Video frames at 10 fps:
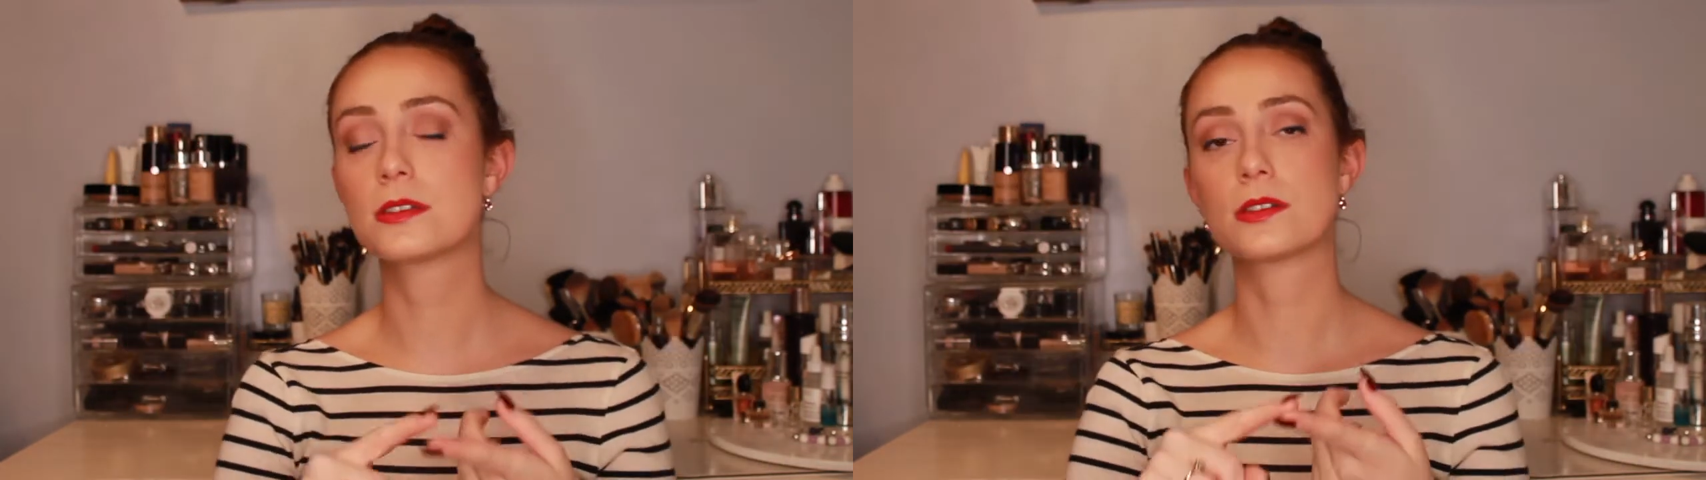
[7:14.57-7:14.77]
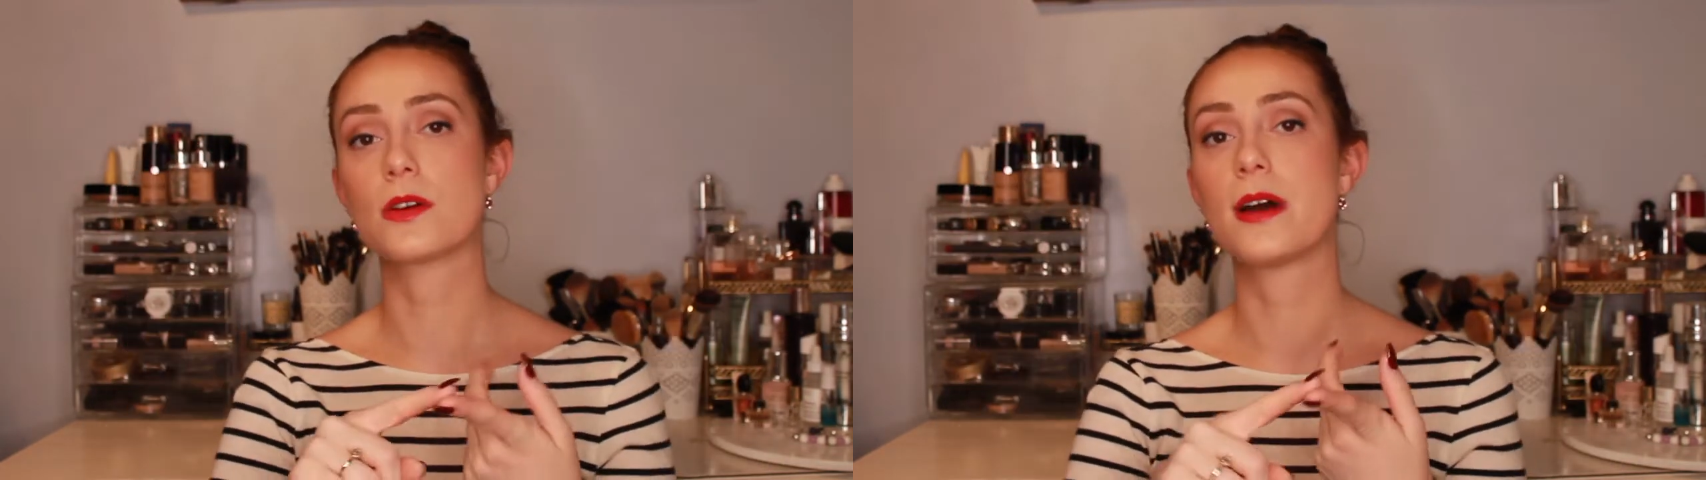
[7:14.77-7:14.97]

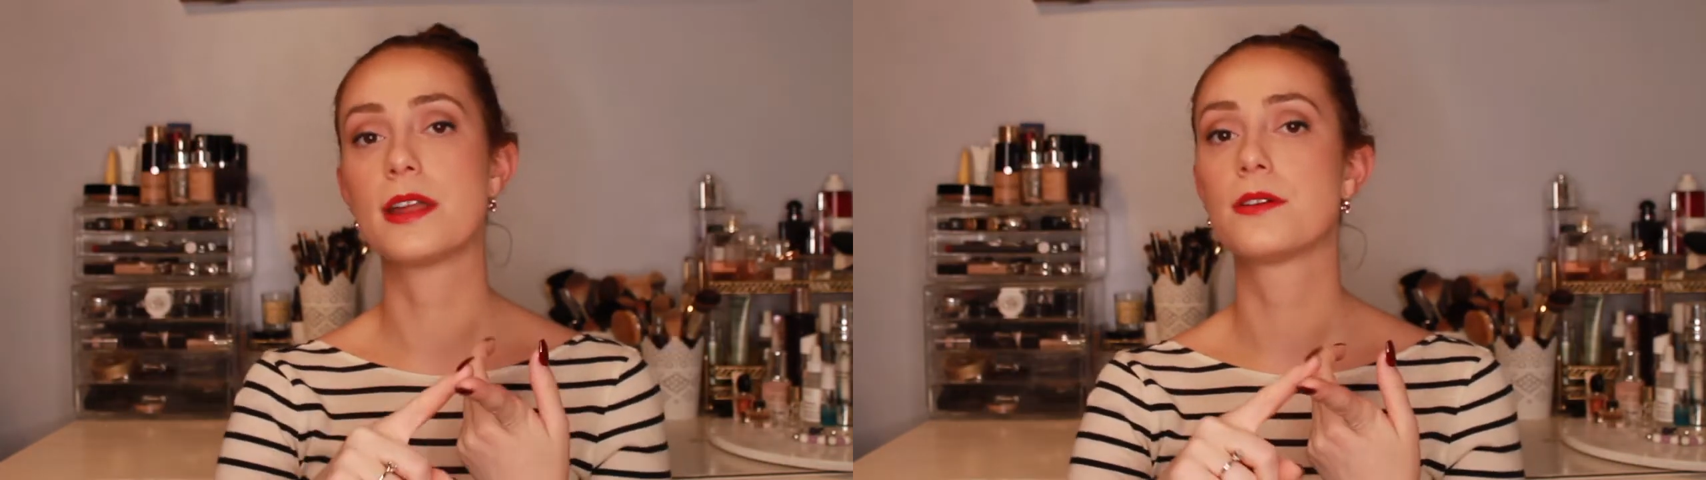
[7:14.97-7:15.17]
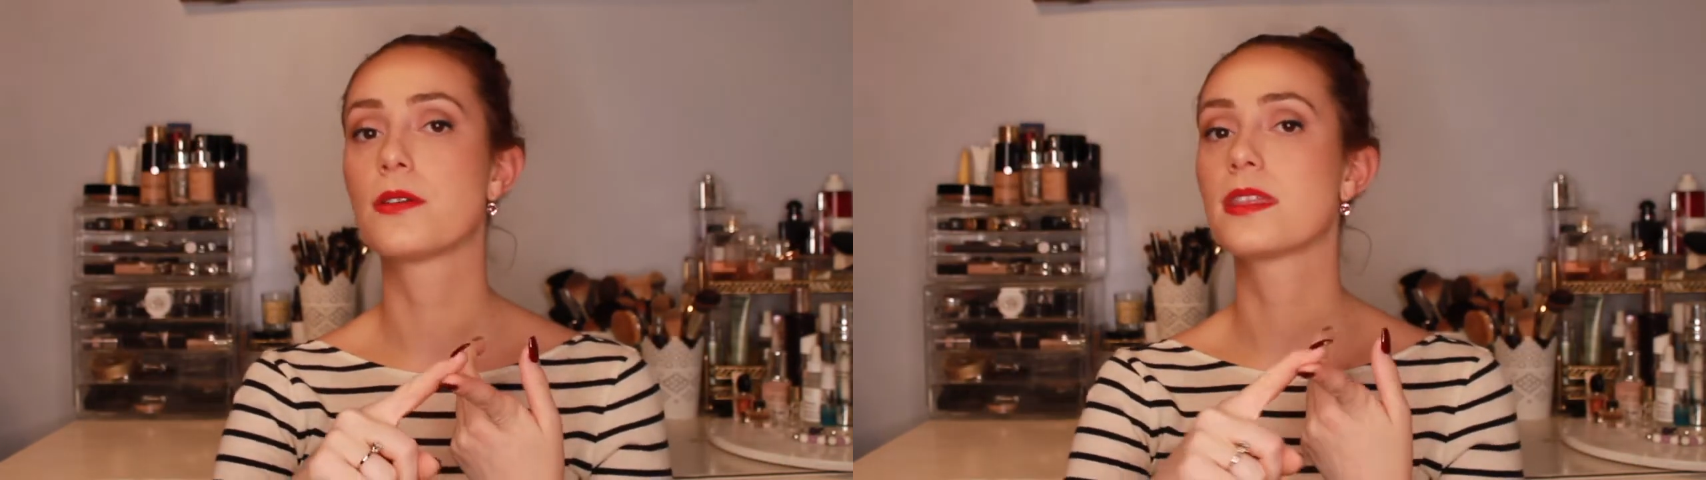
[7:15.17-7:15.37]
So
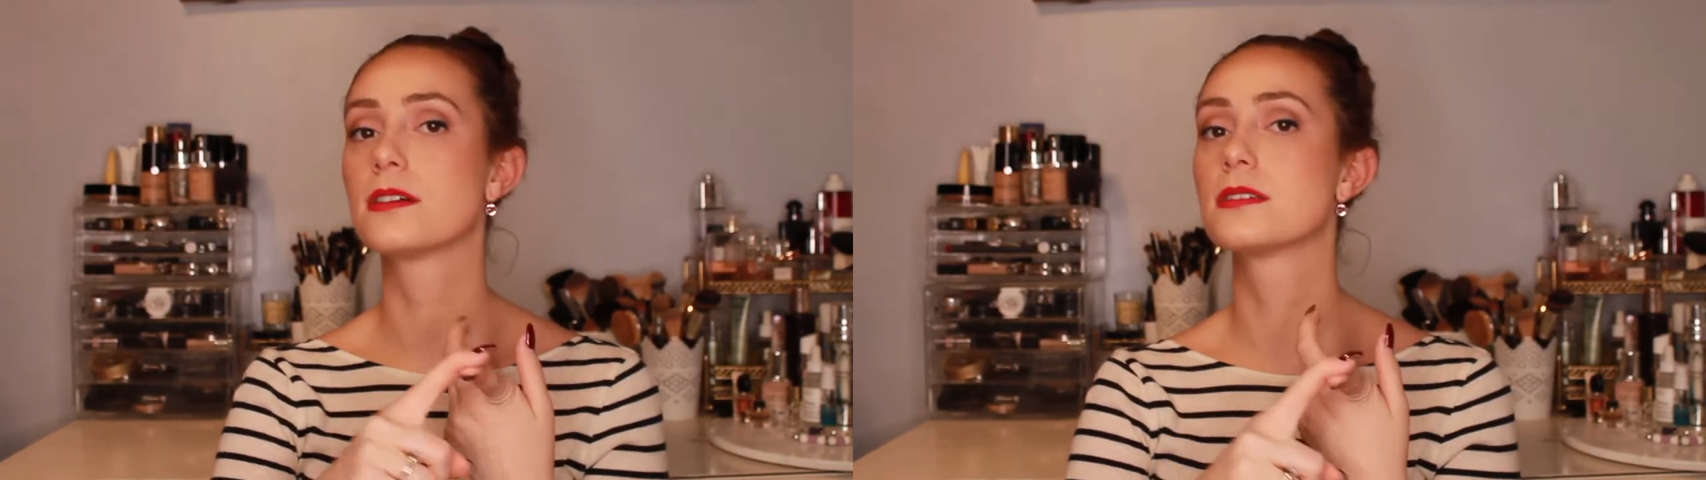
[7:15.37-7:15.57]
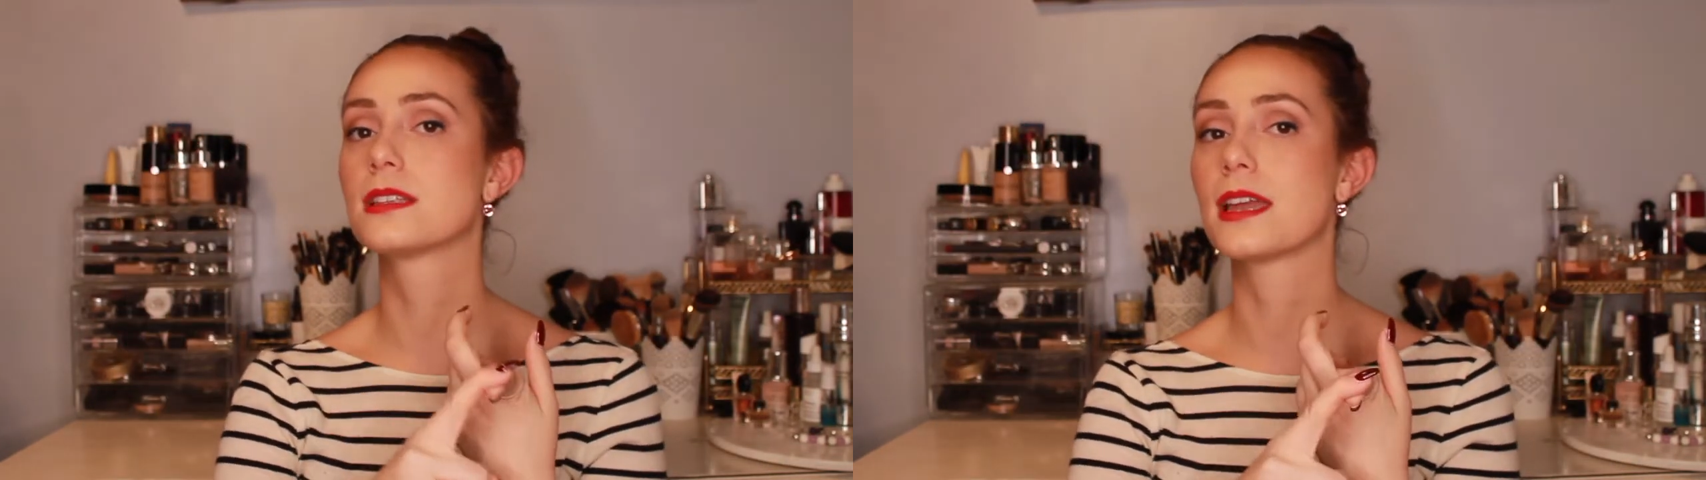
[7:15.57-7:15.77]
I know
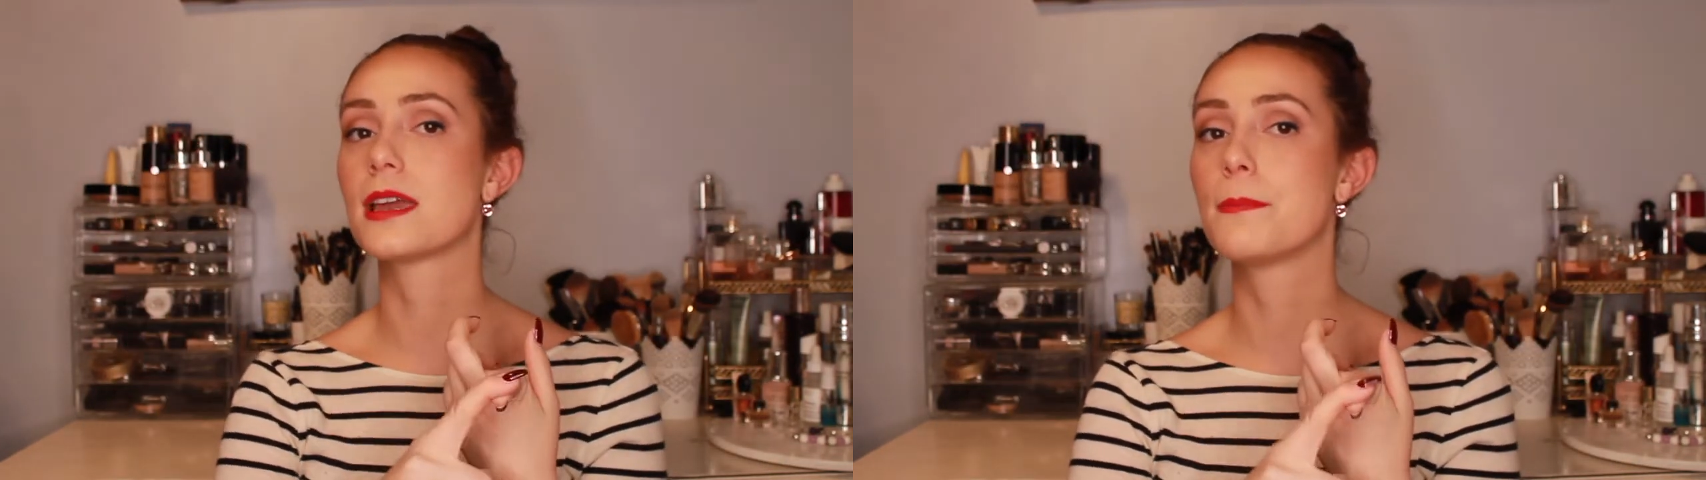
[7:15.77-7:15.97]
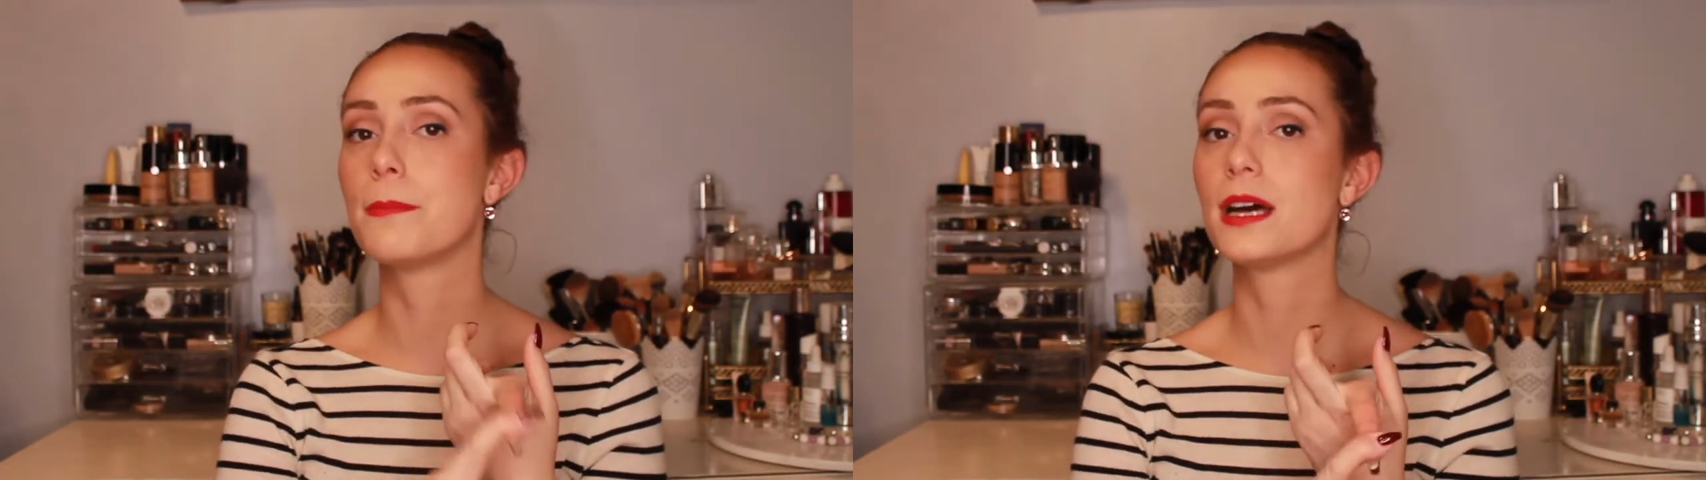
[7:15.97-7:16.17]
there's
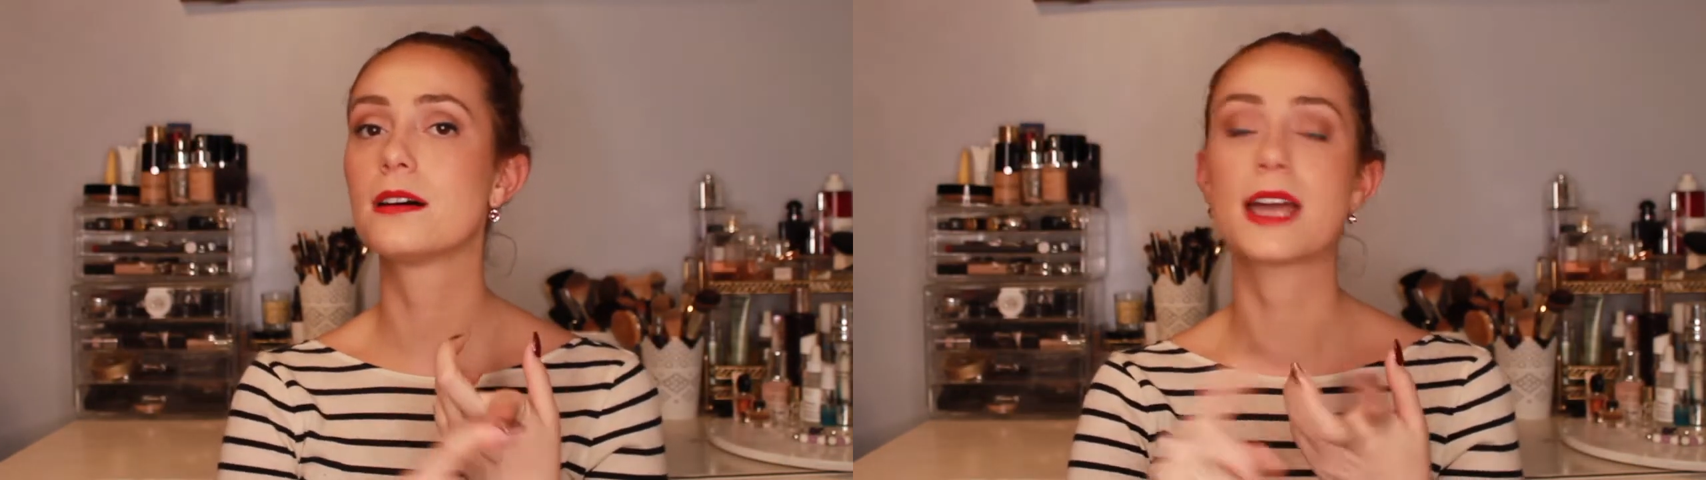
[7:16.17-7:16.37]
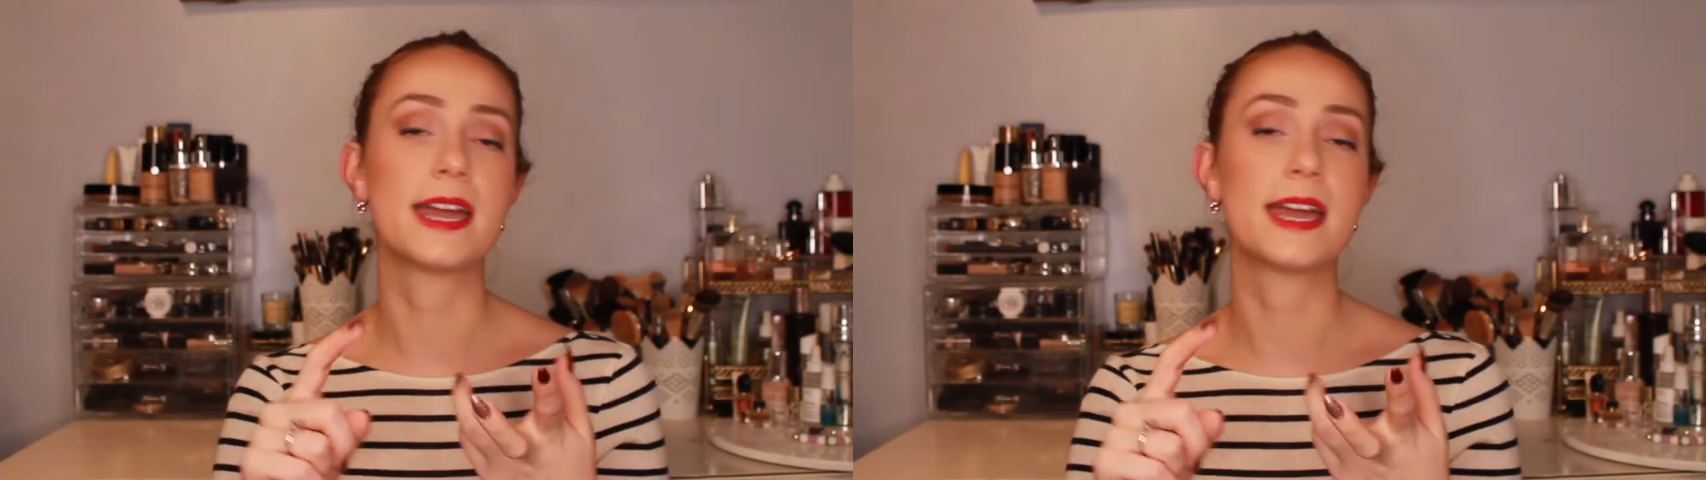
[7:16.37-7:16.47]
like milk,